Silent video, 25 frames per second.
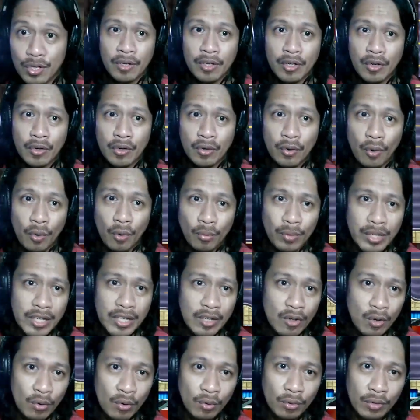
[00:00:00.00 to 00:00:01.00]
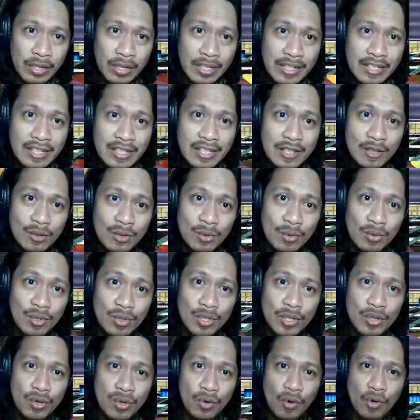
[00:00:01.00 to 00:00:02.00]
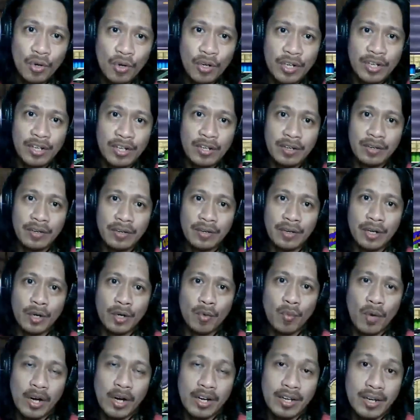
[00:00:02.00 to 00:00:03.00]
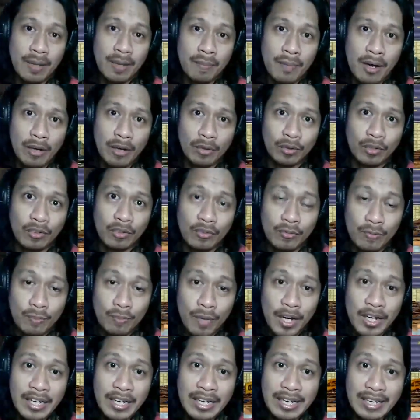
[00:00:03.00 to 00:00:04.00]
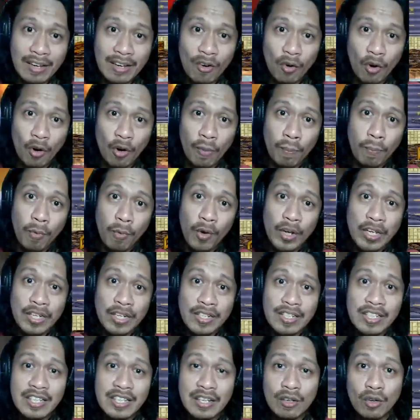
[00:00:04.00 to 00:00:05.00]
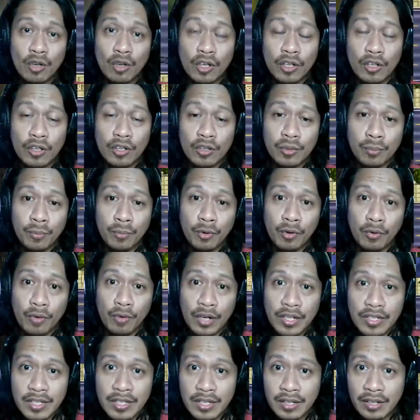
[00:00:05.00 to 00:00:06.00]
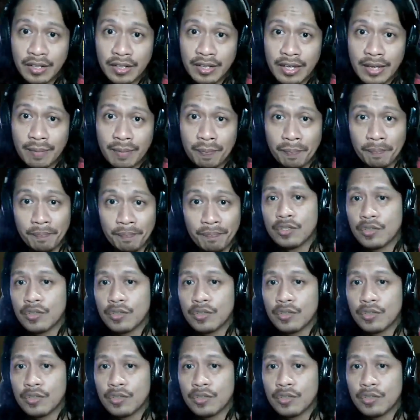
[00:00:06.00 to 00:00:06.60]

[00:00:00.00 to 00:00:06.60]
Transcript: Your only goal is to score the required amount of money or points in order to progress in the game.